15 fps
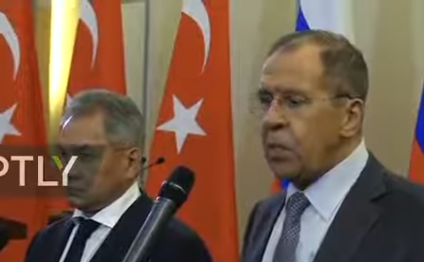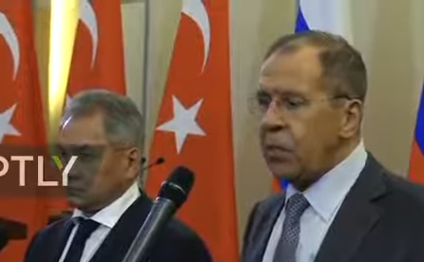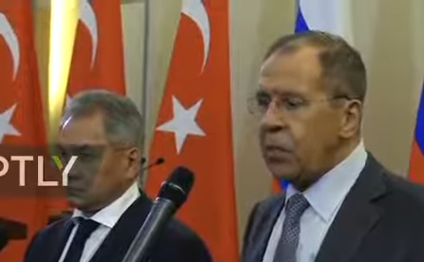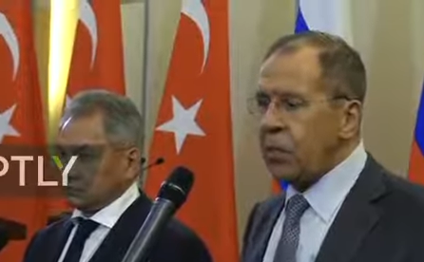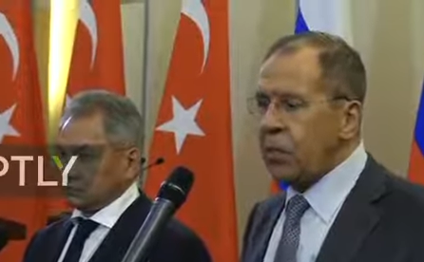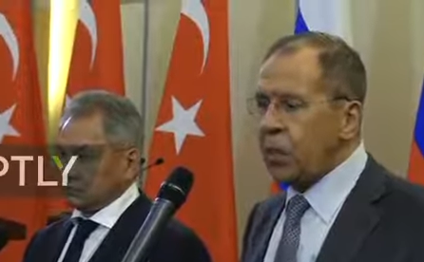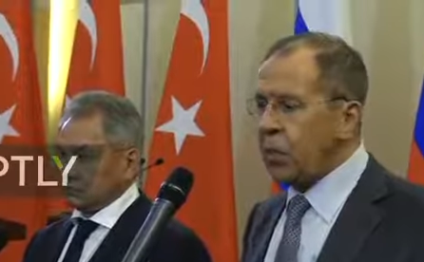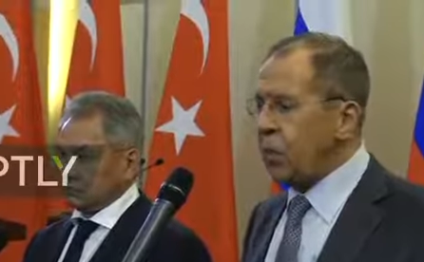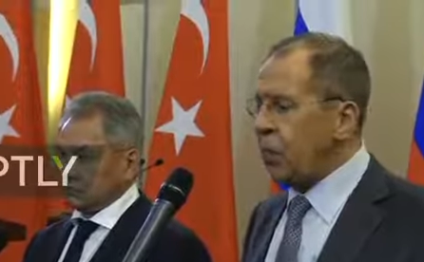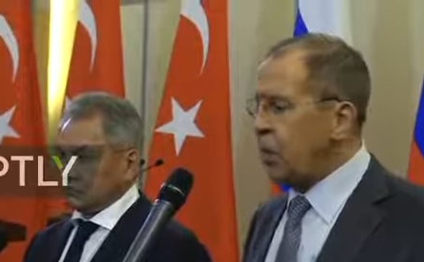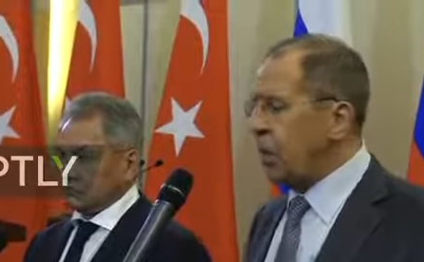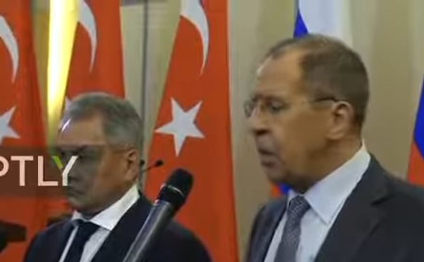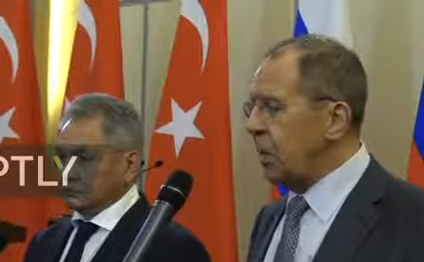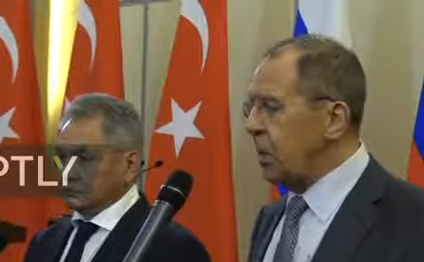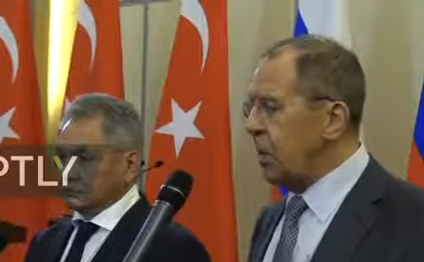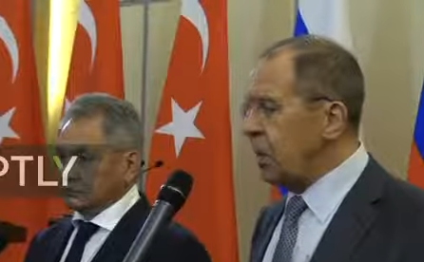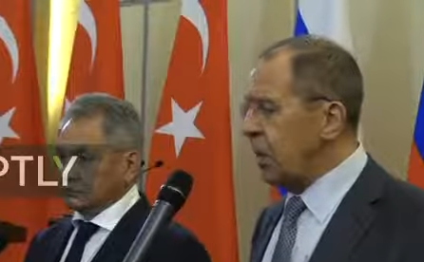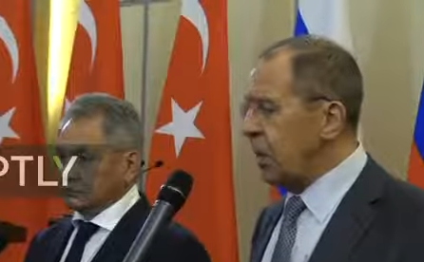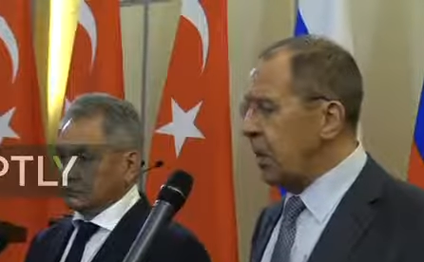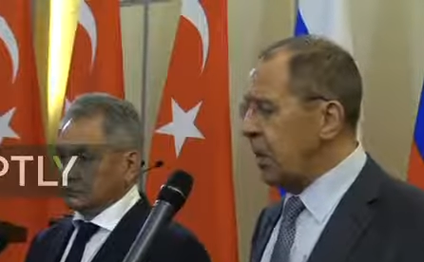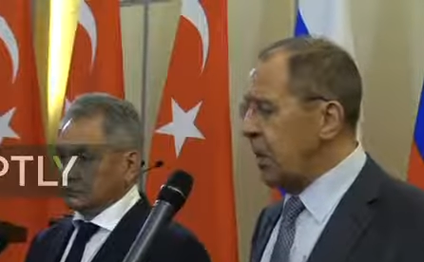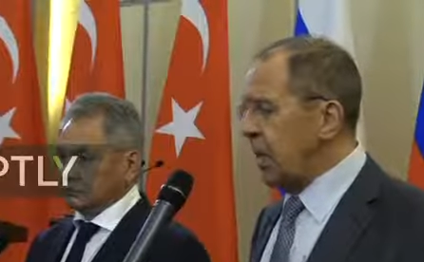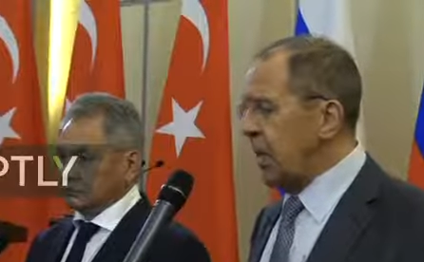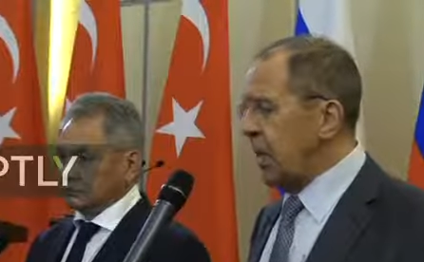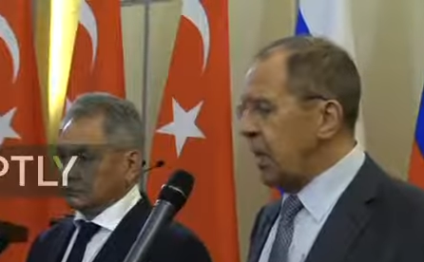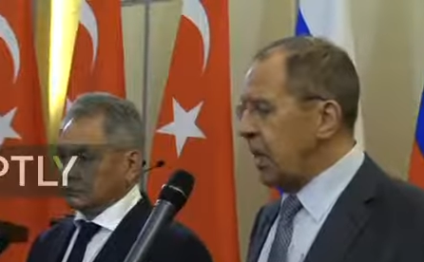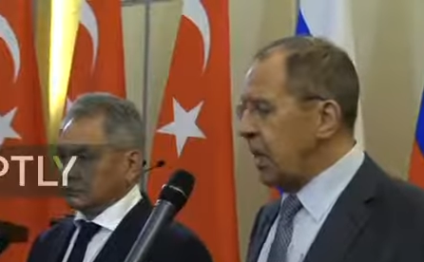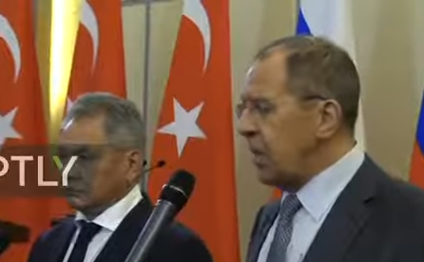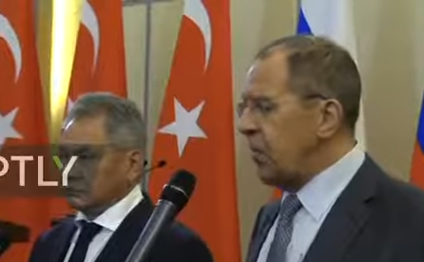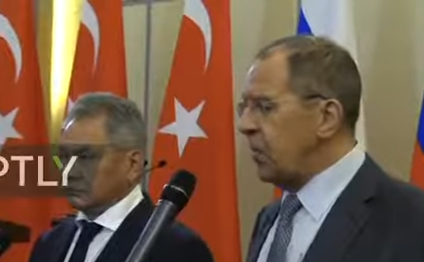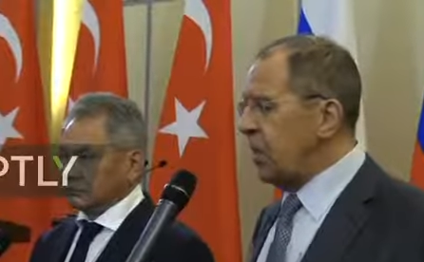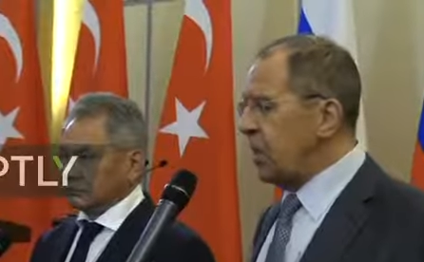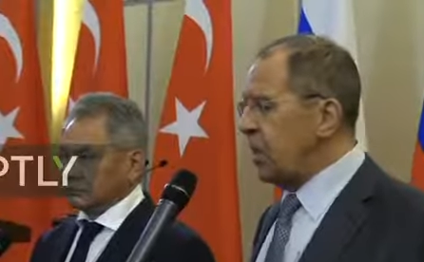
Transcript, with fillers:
Speaker 1: People's Protection Units will be